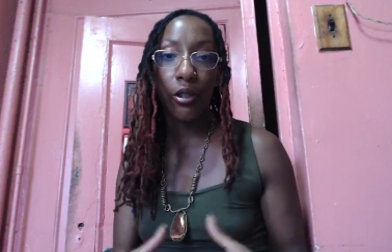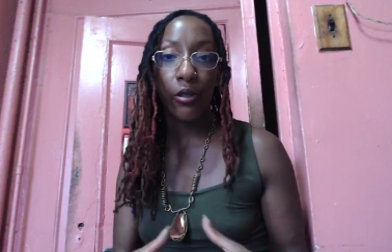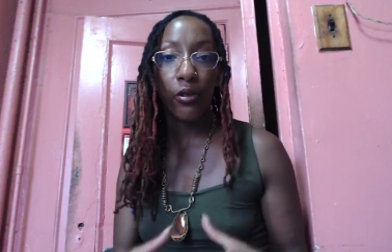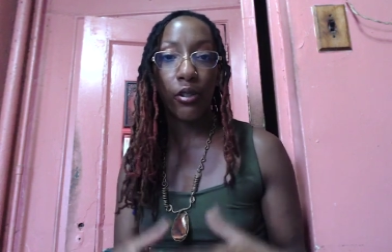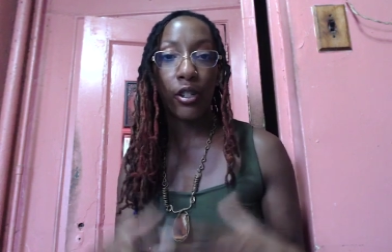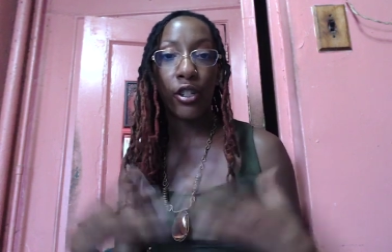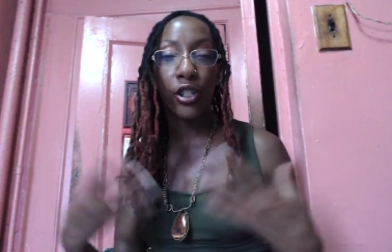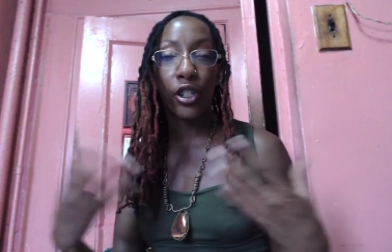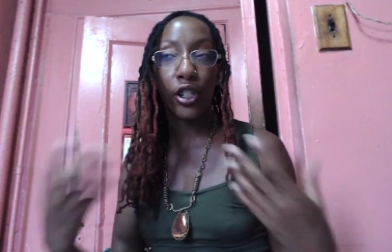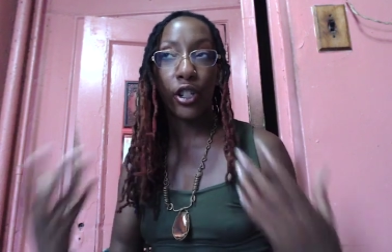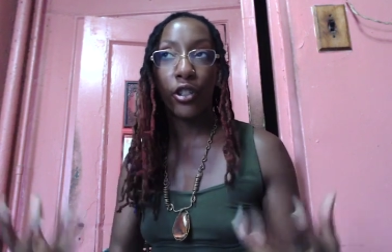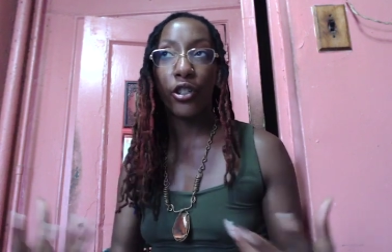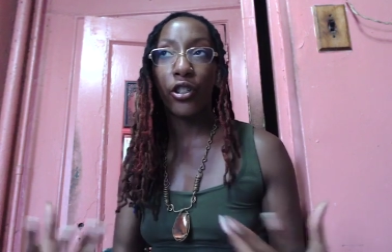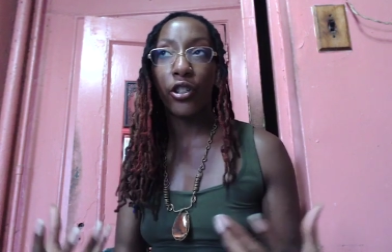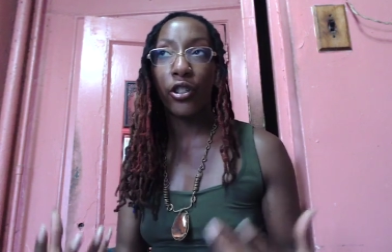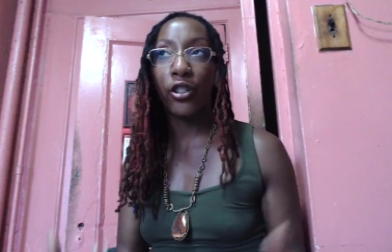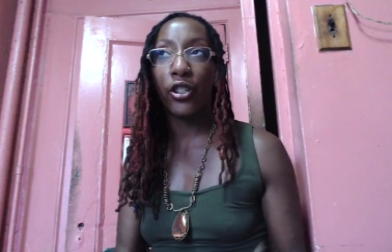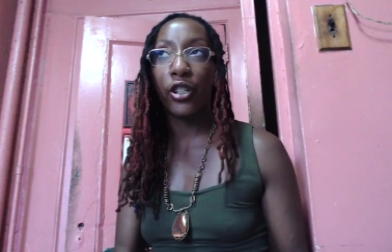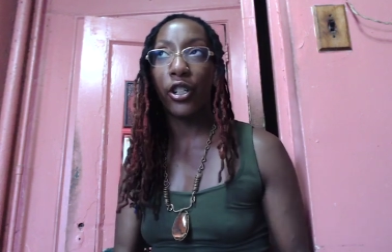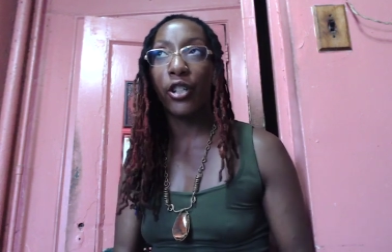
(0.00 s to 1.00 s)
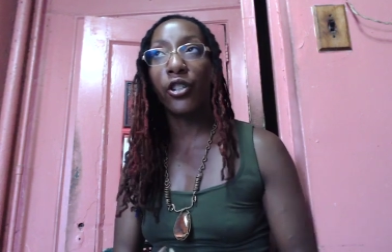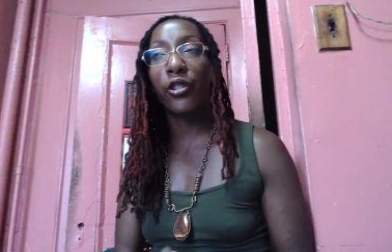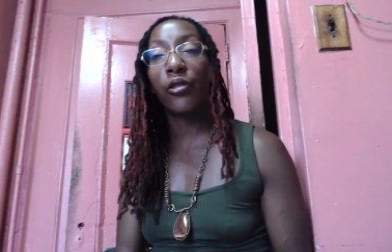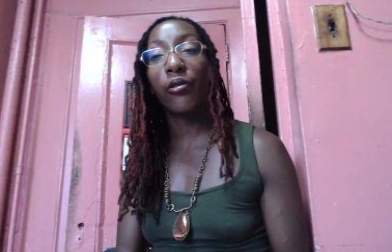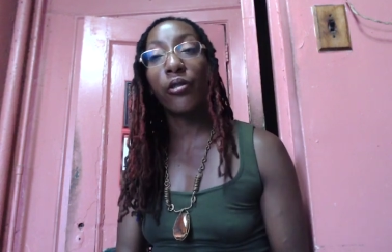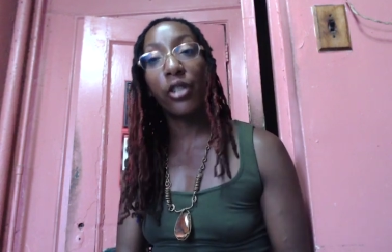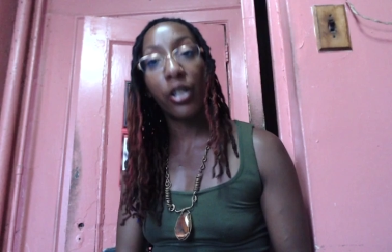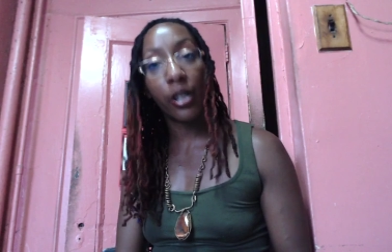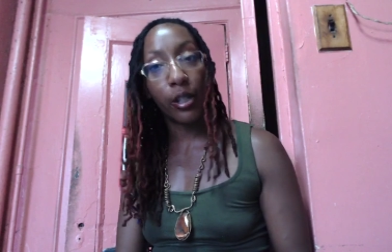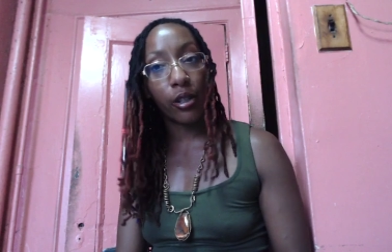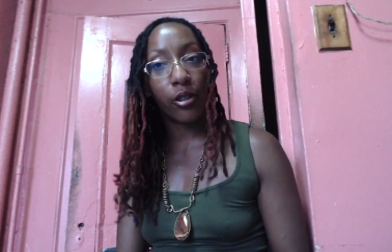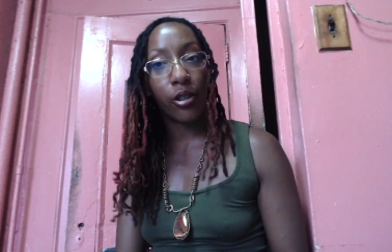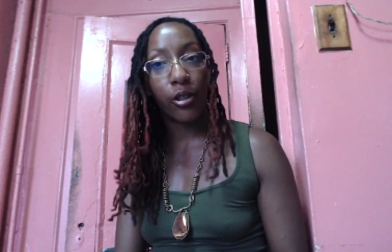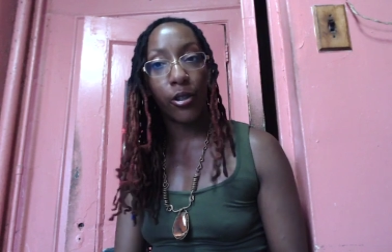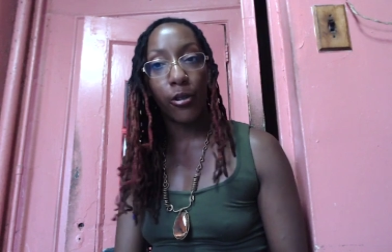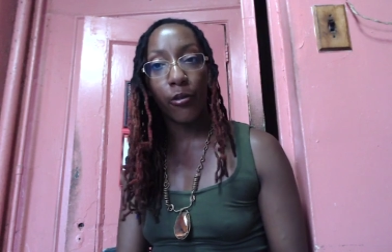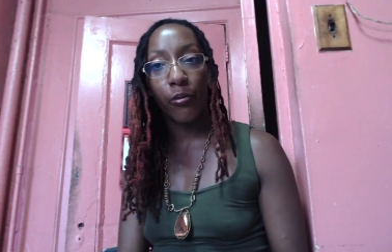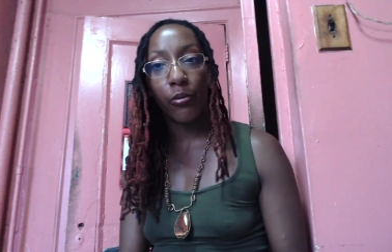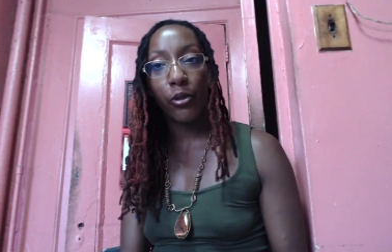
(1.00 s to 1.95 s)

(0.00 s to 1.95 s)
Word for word: It's a ginger chicken soup.